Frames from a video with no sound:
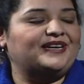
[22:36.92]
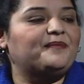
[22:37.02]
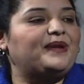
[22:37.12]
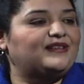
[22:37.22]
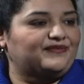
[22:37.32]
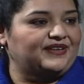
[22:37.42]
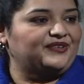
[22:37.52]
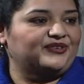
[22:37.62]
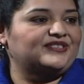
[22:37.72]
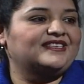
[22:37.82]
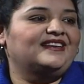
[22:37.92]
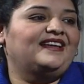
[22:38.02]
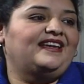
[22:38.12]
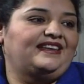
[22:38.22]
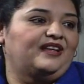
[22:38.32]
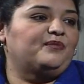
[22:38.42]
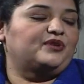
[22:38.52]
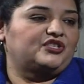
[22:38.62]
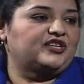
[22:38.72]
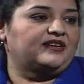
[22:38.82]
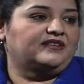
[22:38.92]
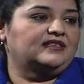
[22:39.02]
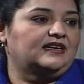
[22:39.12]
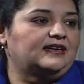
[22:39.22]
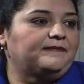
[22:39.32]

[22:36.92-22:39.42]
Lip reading: male offenders in Elmwood Jail.